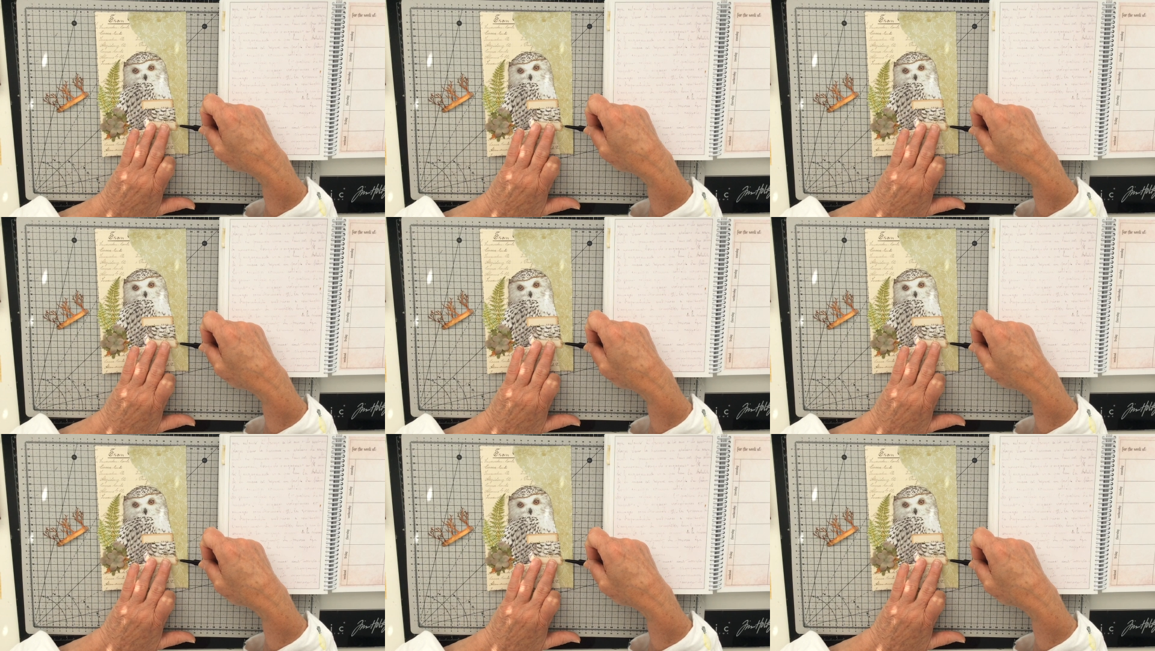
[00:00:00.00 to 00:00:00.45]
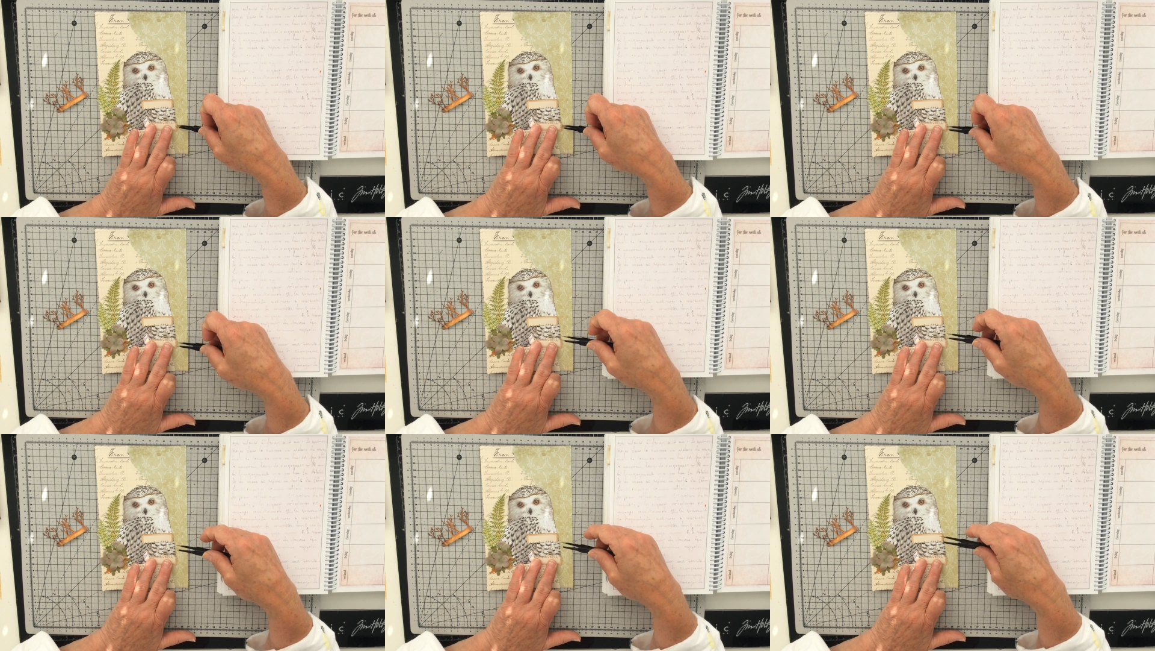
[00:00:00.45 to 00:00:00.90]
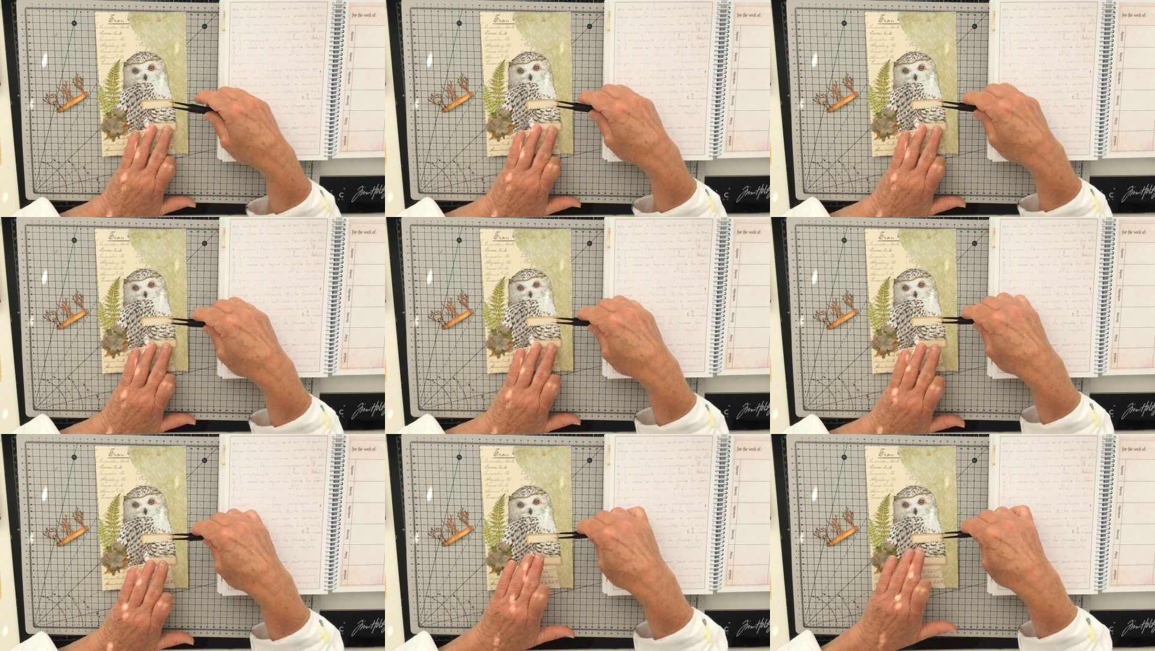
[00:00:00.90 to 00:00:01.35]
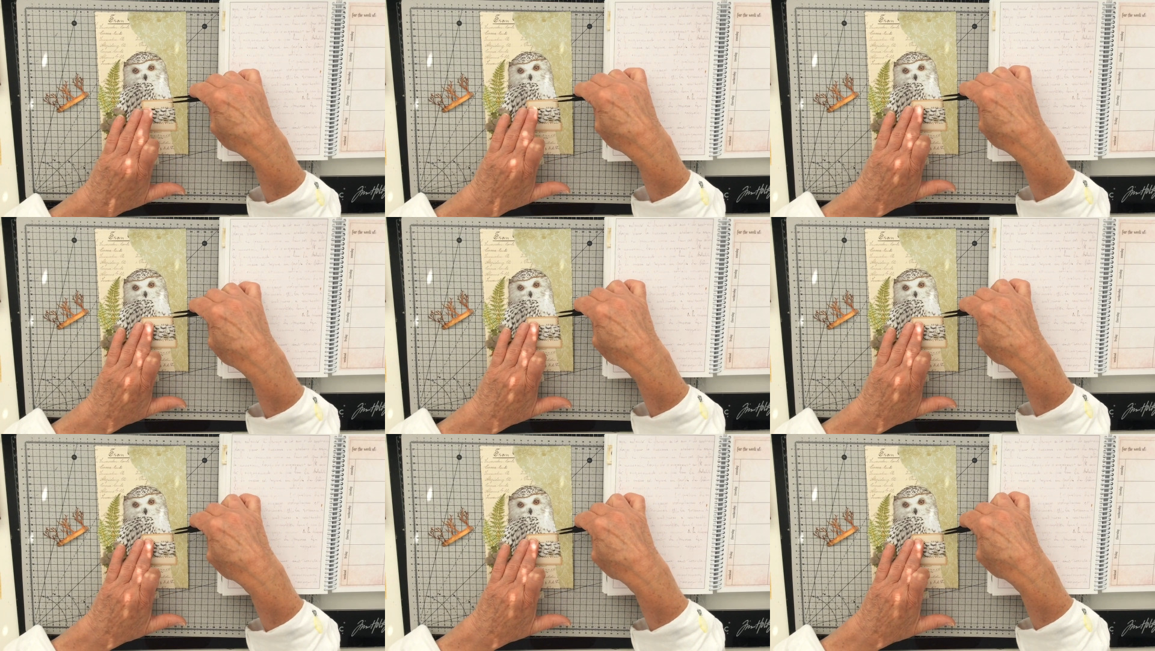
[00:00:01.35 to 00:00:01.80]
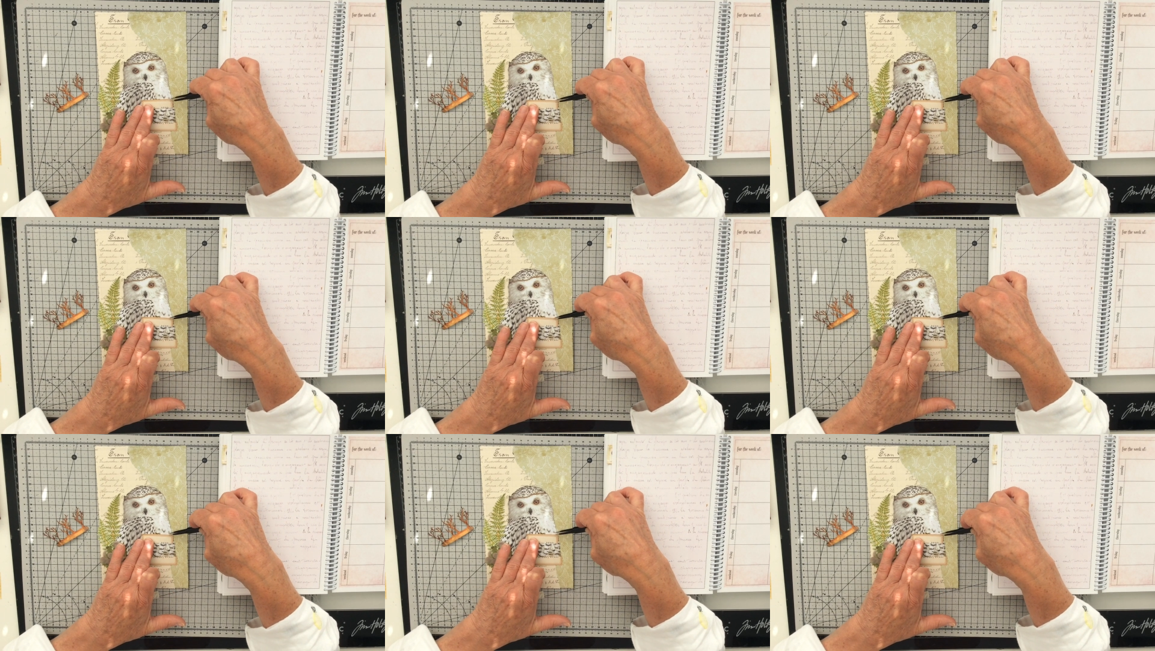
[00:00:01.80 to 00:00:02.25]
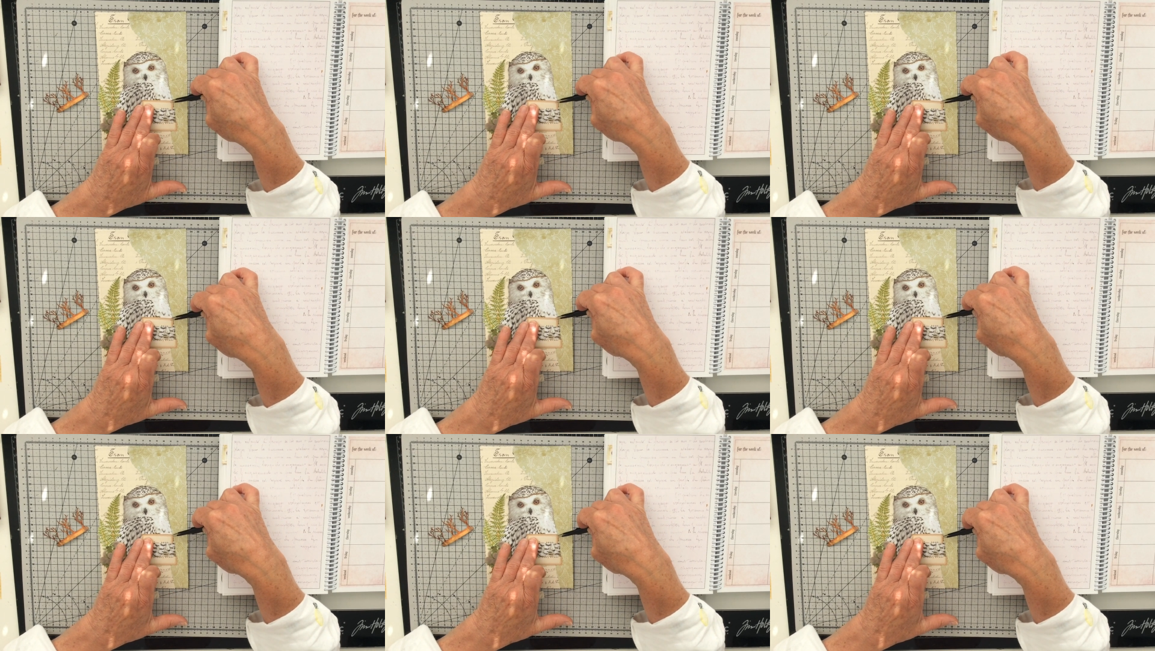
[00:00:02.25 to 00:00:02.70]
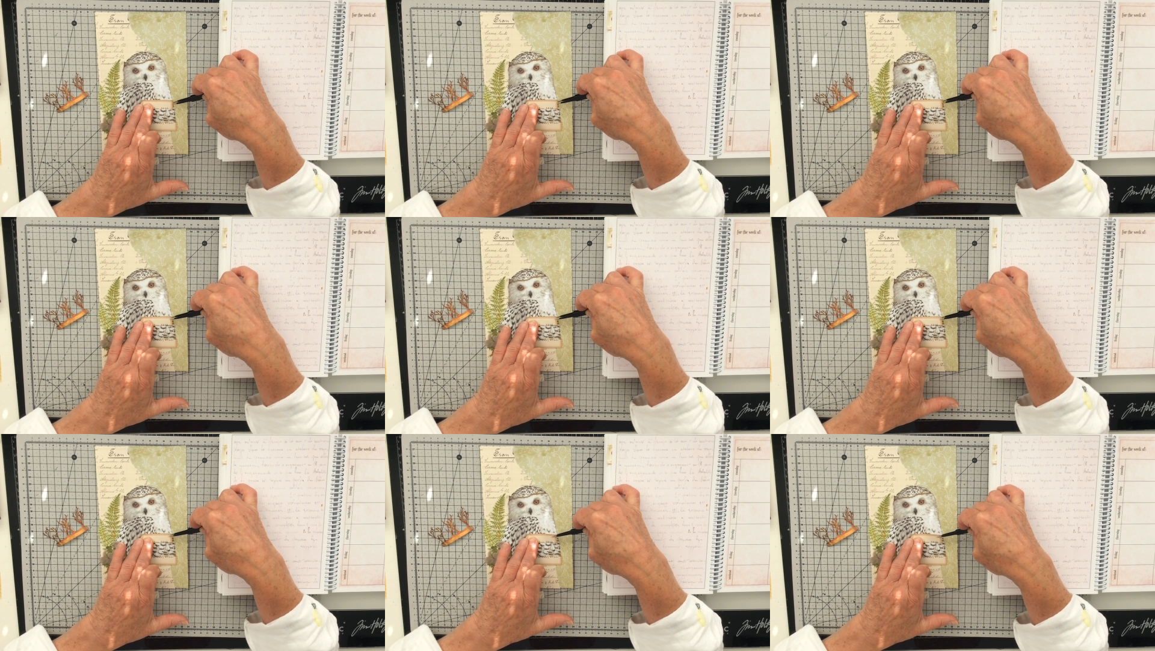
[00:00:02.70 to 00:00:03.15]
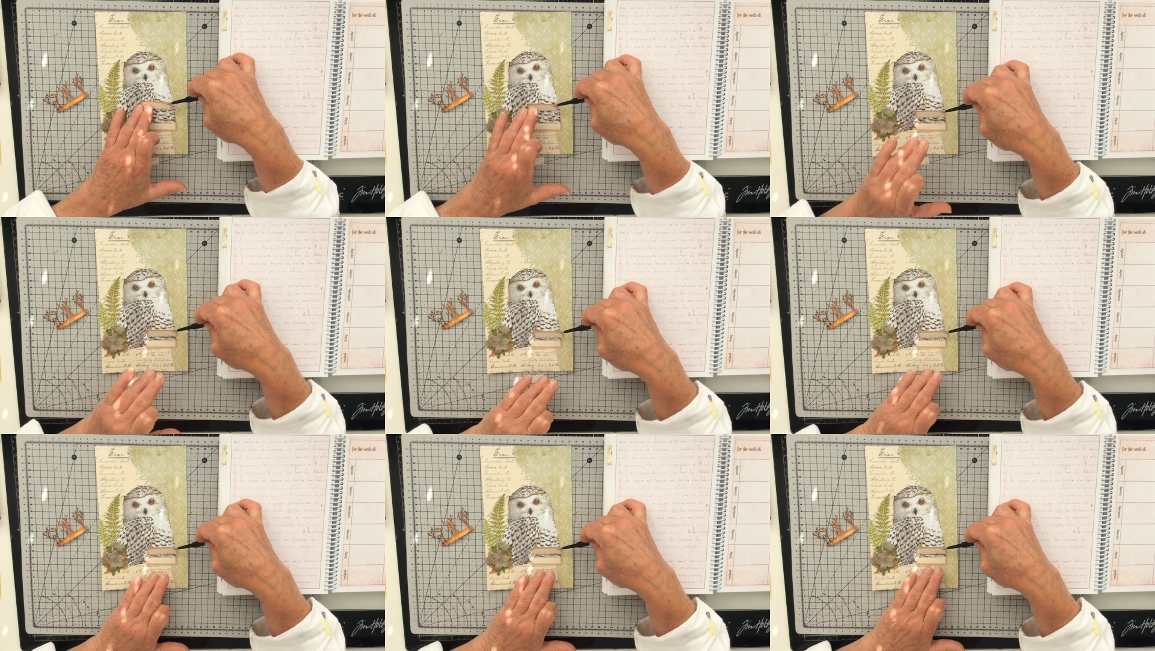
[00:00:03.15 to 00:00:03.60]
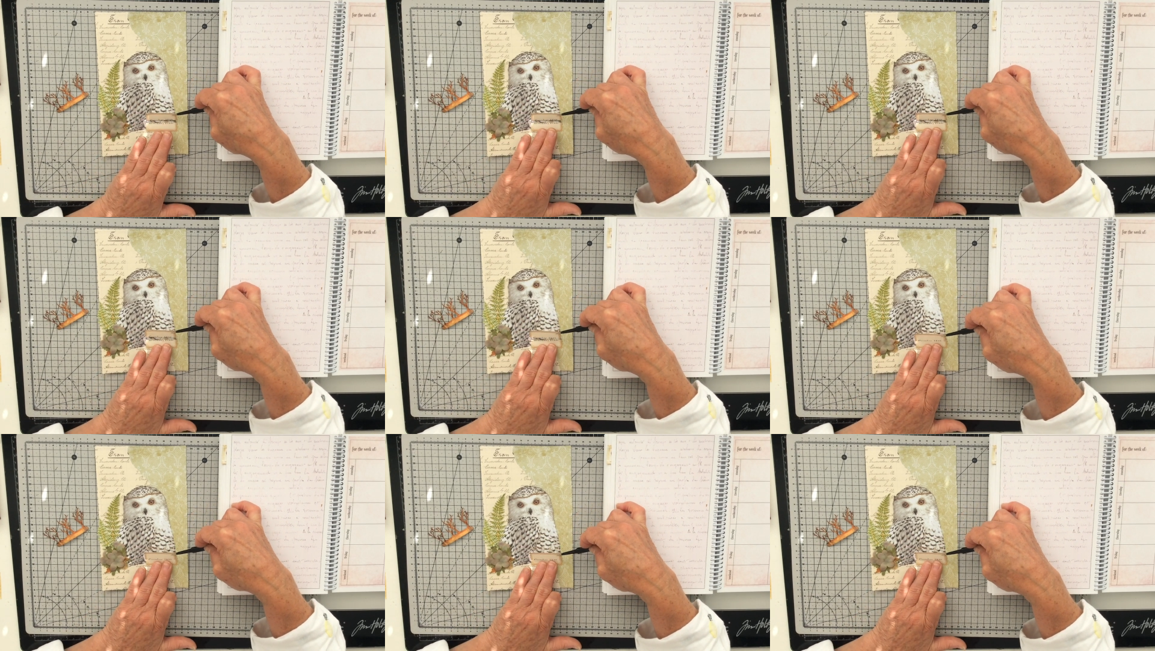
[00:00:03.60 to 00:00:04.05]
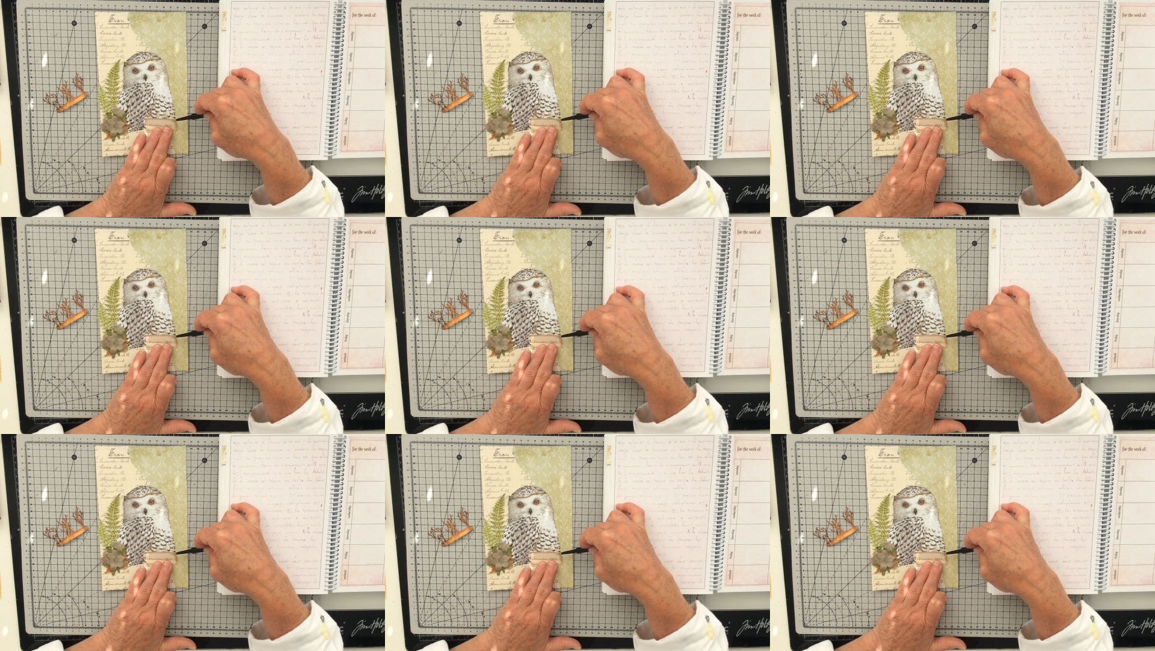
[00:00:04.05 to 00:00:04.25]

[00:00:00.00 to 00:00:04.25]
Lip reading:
(no speaker visible)